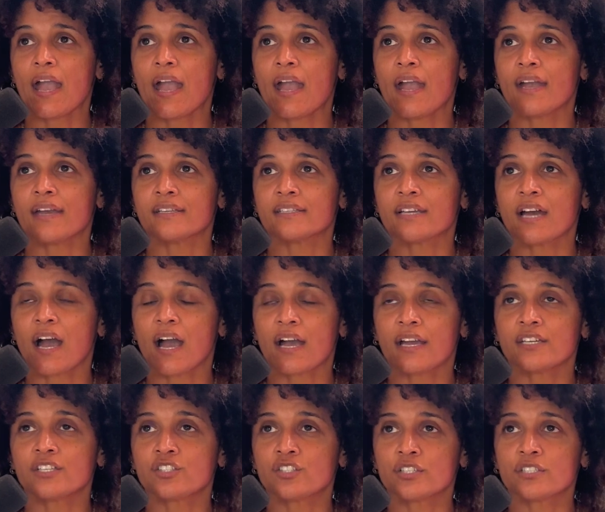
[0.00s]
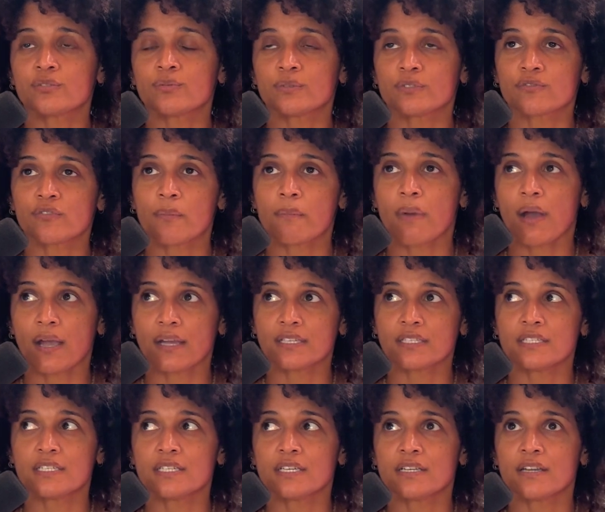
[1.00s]
And I just was
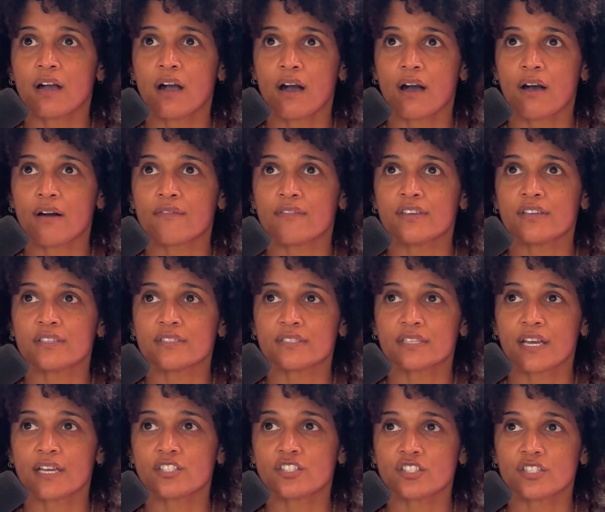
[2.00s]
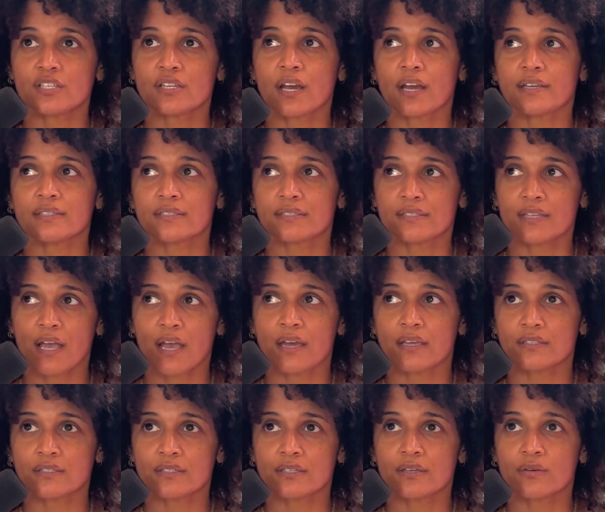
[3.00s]
reminded of the intention I
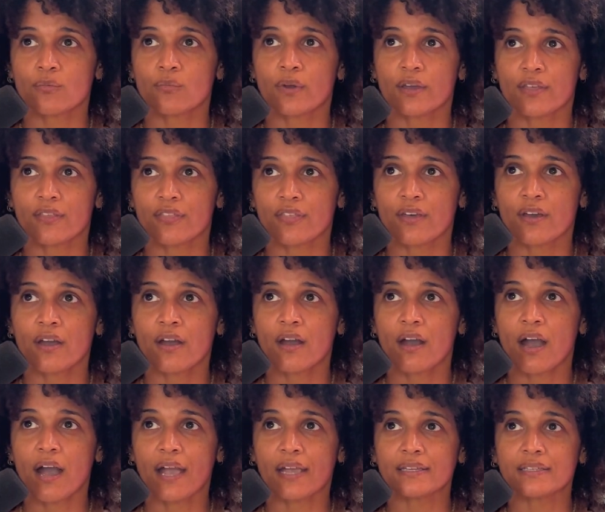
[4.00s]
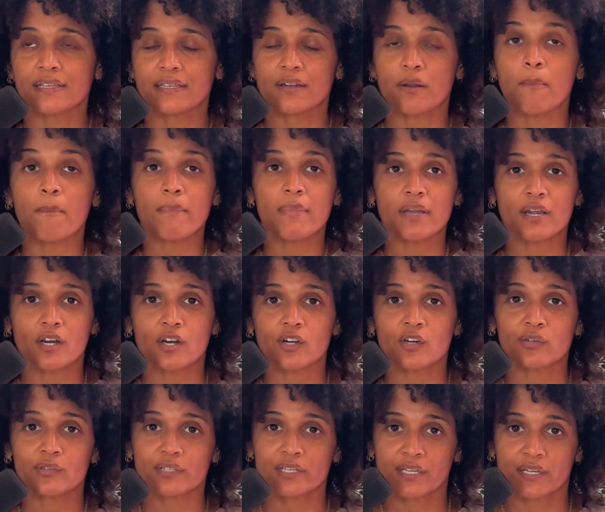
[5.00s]
set with, I need a
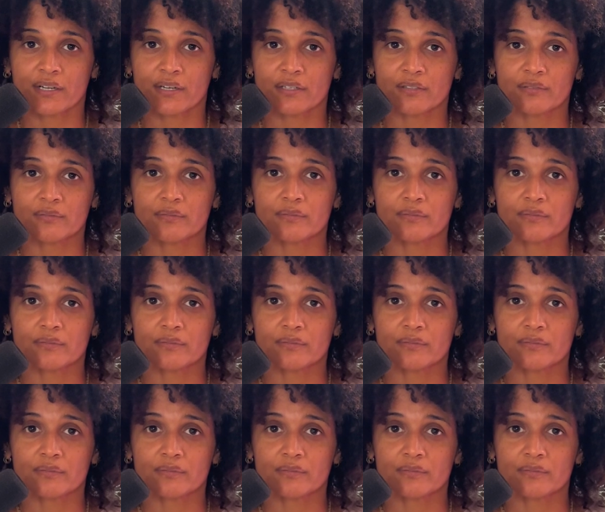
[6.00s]
miracle year.